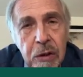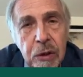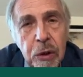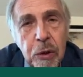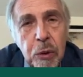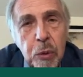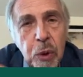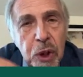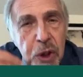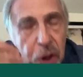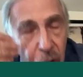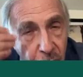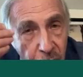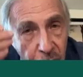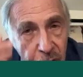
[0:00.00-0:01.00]
to
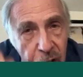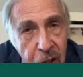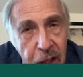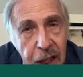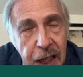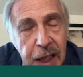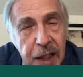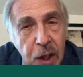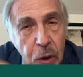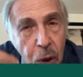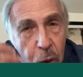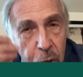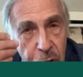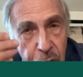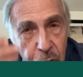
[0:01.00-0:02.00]
return in their
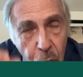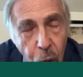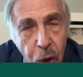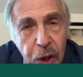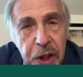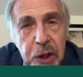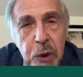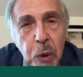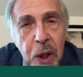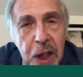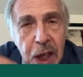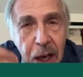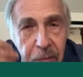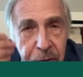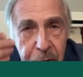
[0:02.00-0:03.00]
own story to a
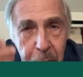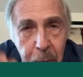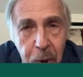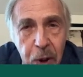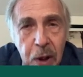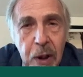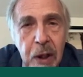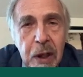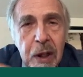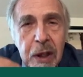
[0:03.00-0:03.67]
comfortable